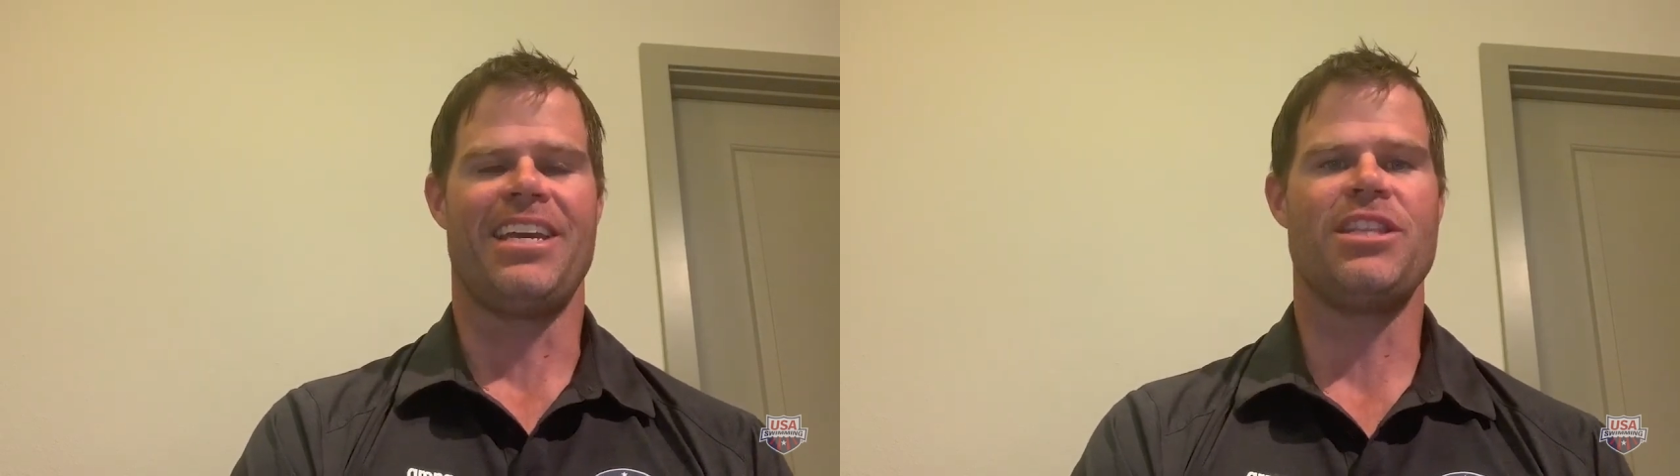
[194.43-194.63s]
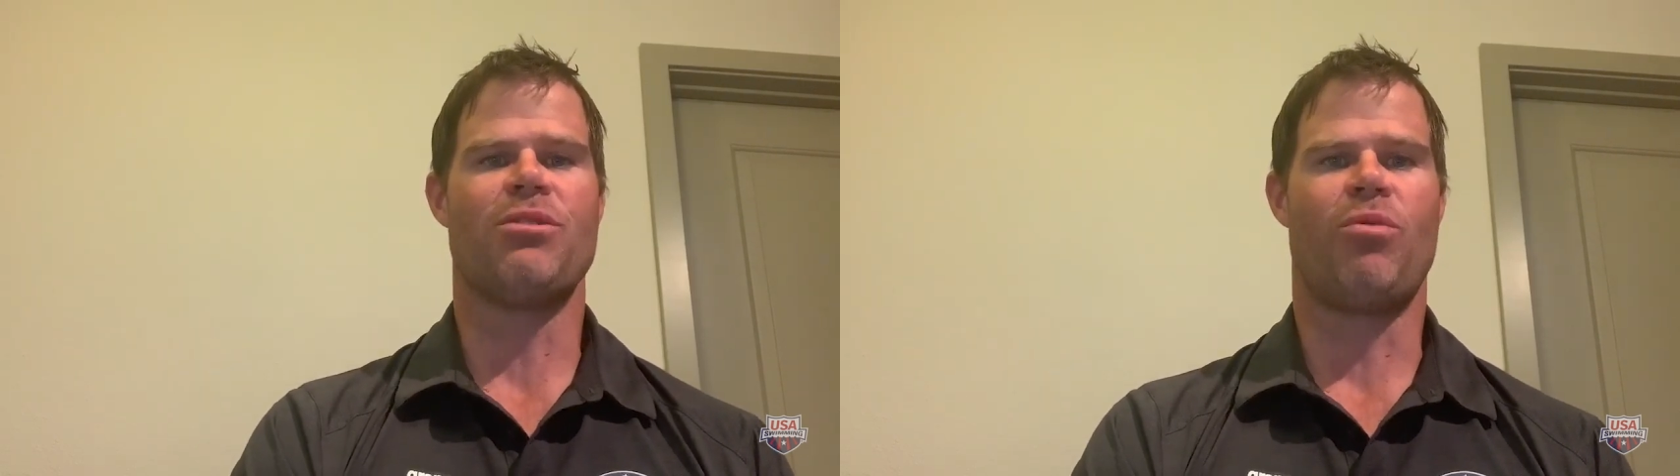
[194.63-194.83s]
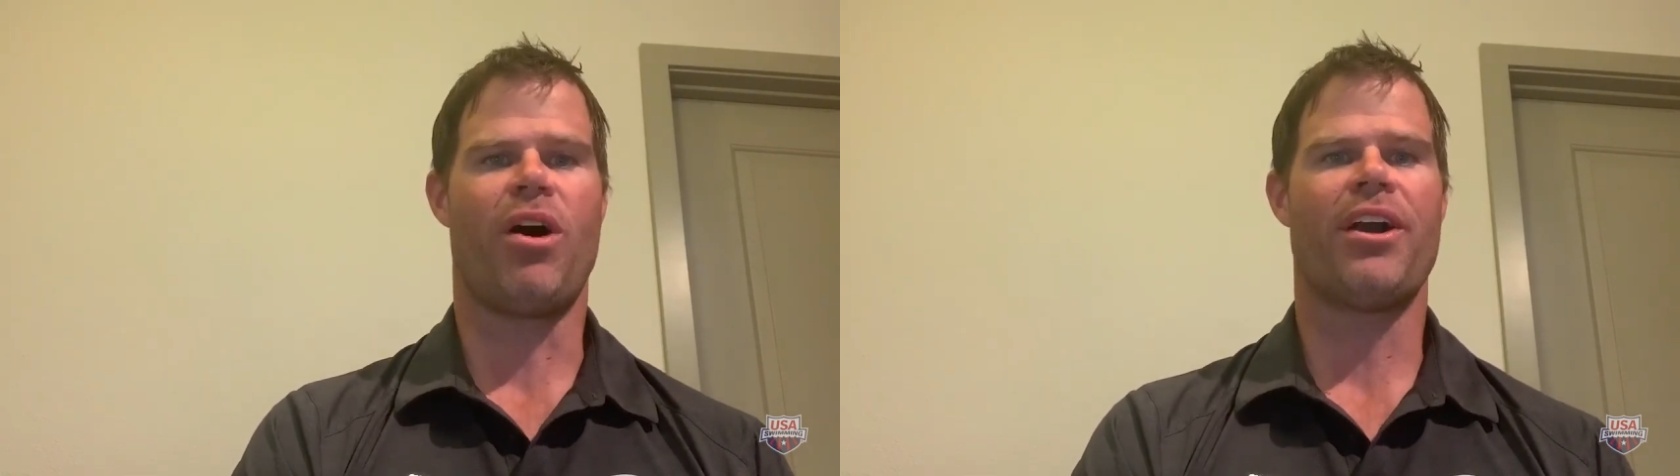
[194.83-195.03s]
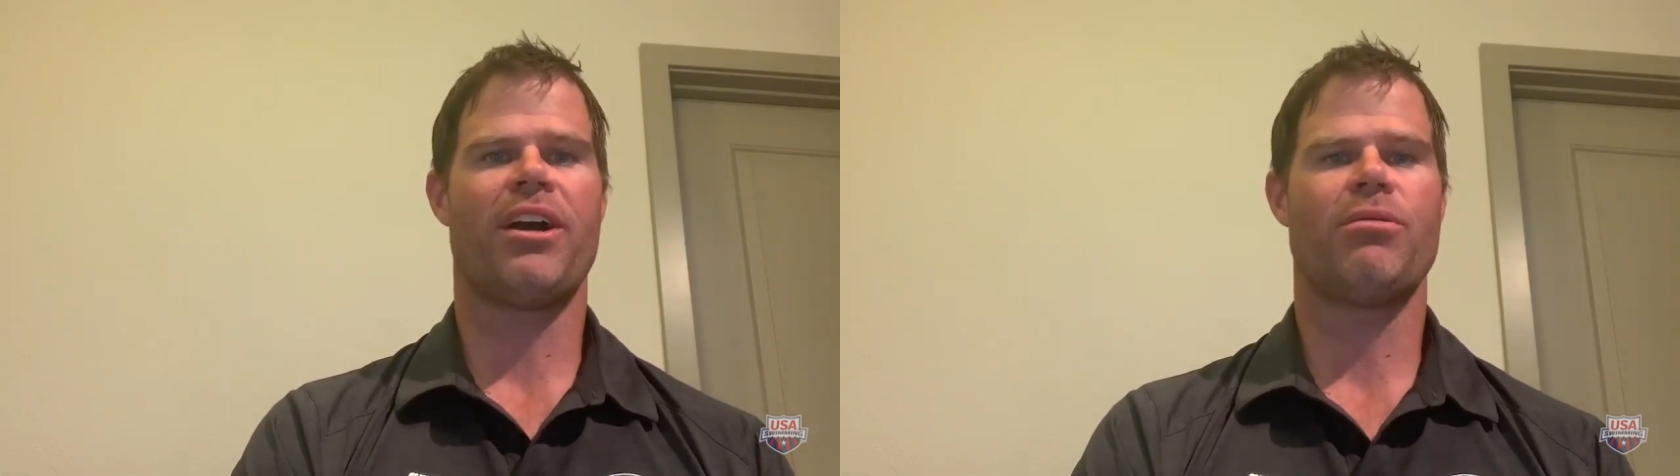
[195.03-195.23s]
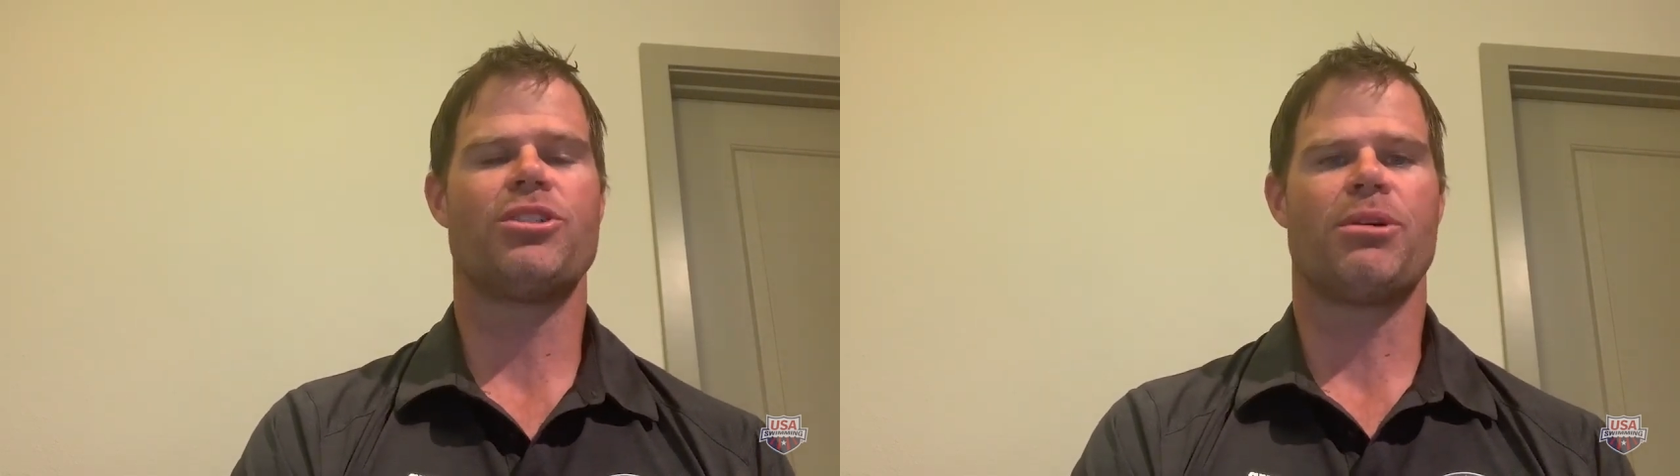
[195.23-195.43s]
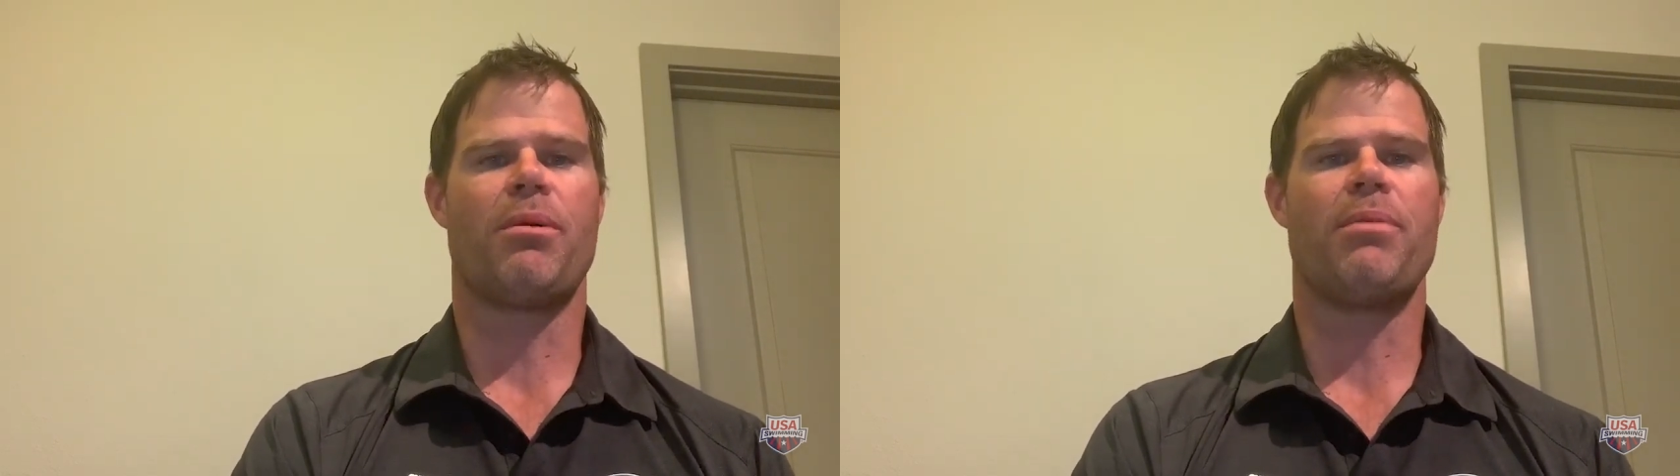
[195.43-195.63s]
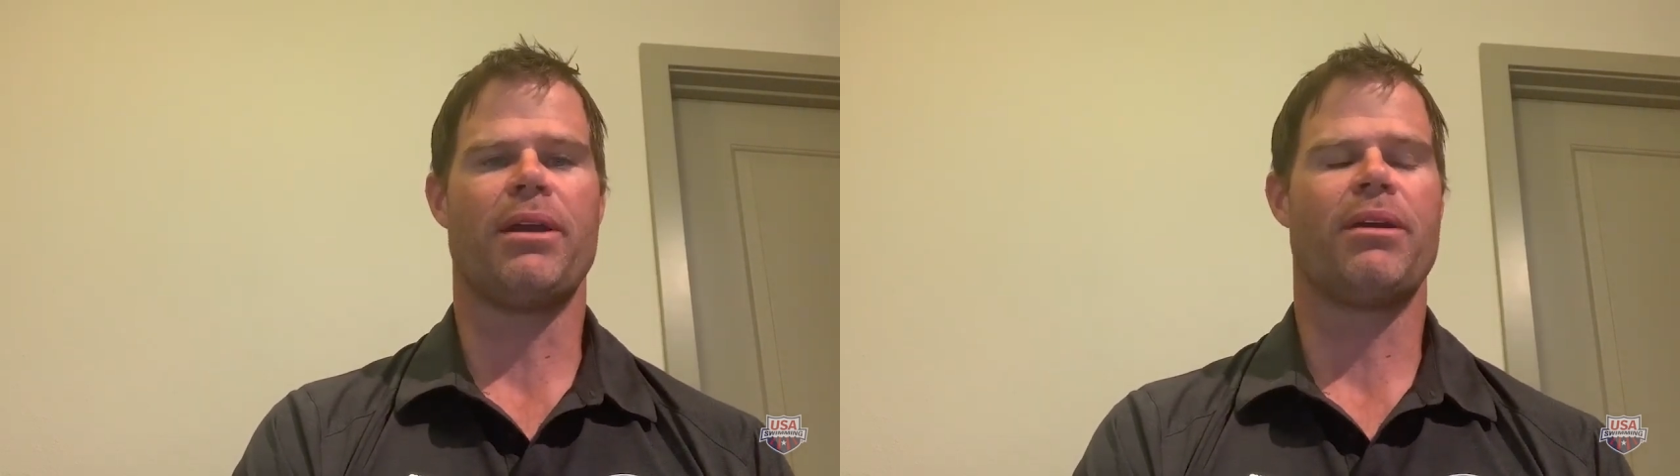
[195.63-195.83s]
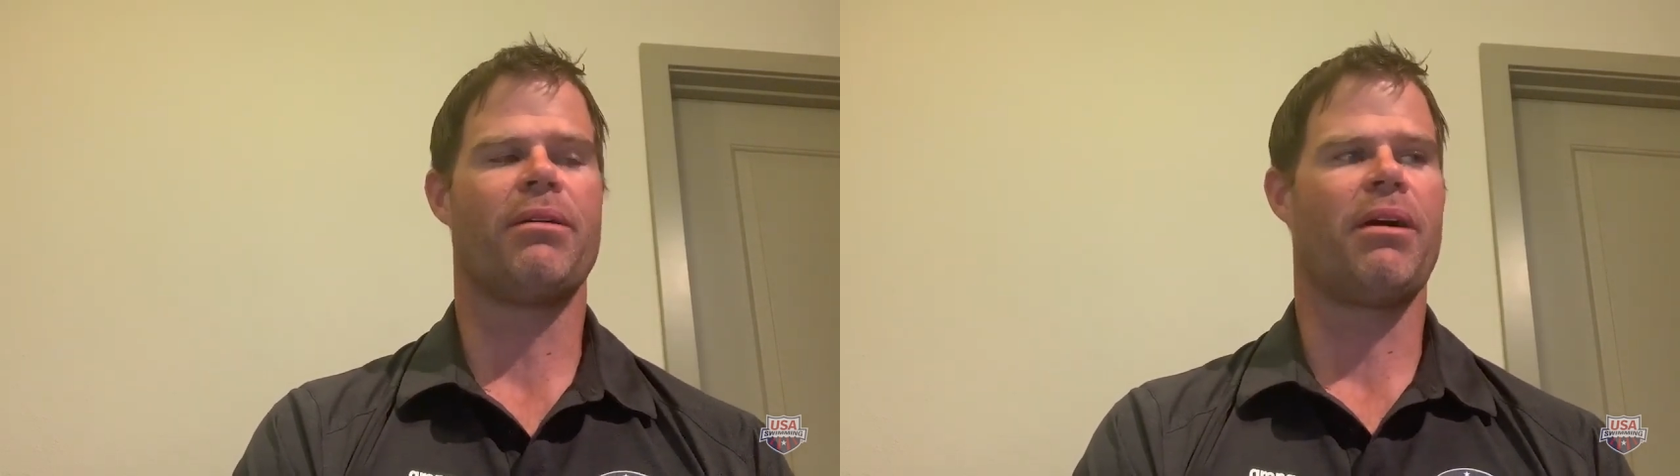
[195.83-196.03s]
in the water, which I'm a
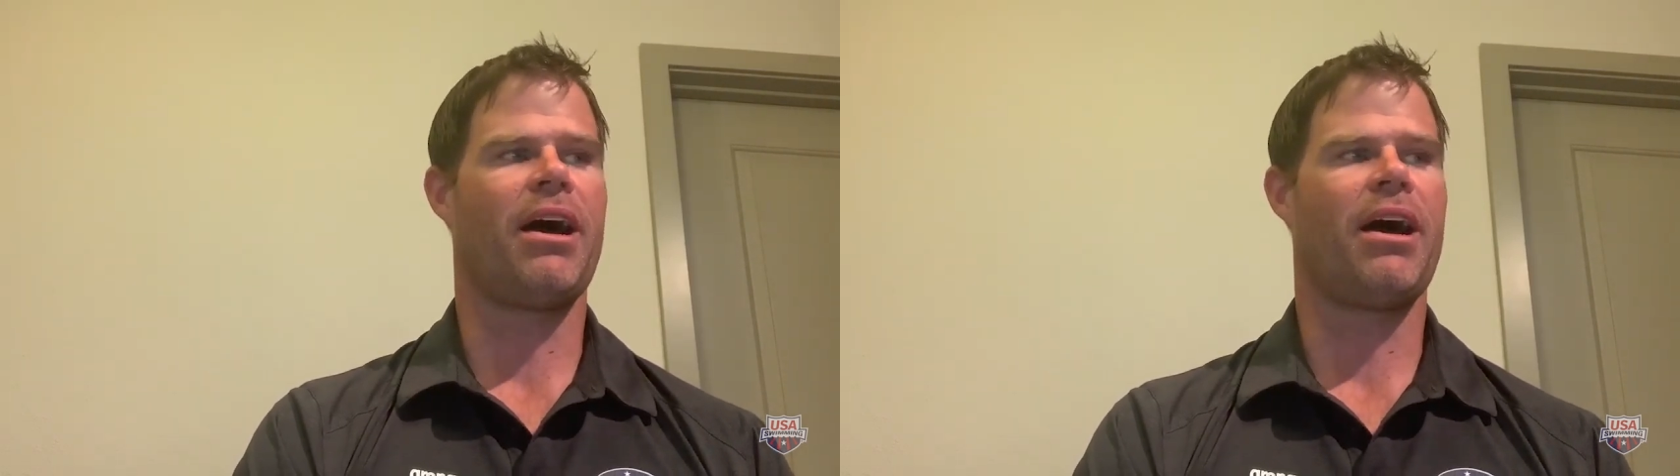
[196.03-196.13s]
big